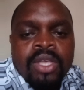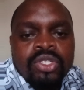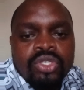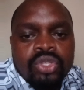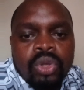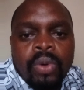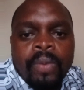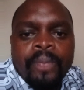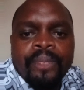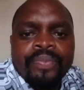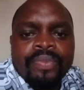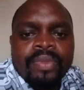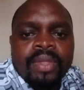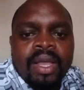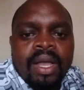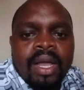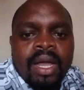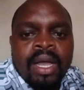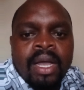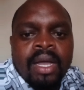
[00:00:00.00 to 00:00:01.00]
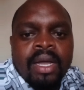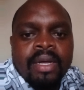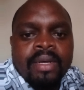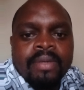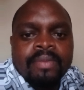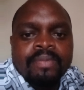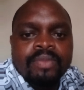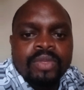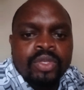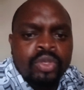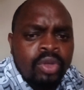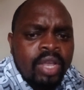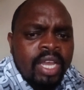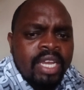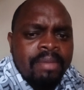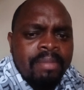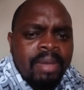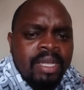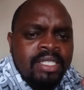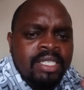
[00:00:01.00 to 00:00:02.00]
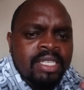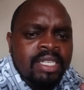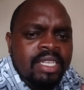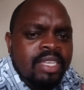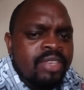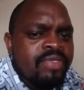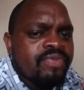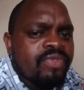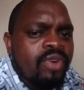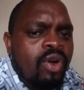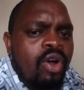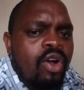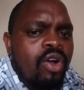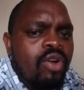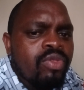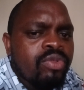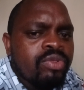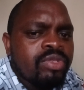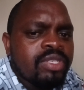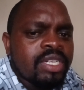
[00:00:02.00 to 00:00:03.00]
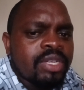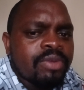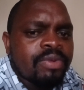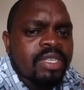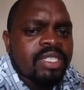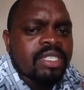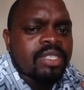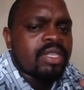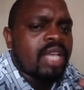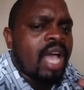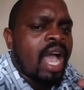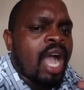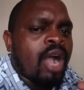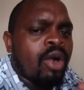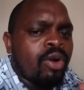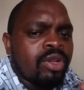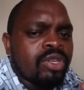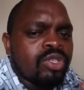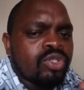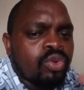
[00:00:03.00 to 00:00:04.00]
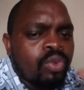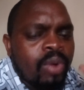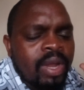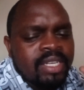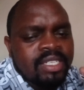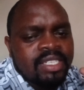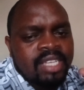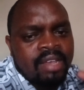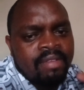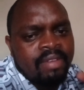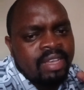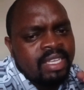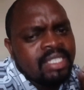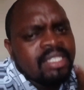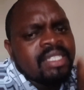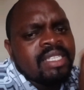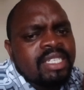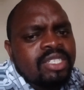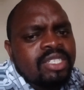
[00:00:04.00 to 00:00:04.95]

So you can imagine, if all those requests are going to one server, is